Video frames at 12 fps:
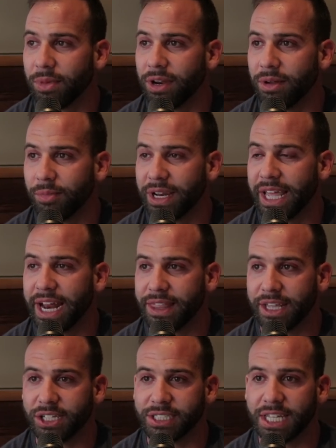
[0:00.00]
But again, I
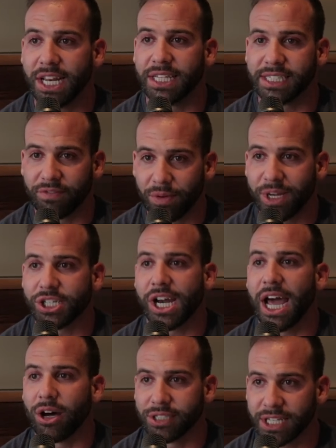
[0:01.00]
think just getting this information
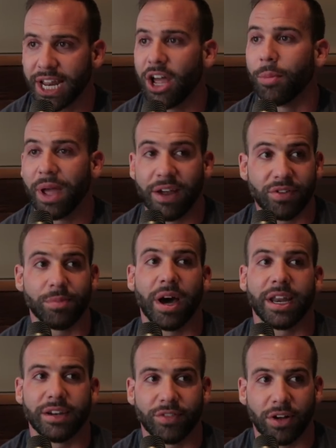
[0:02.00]
out, it's going to help
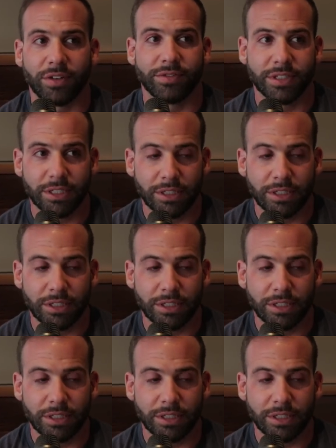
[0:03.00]
everybody involved.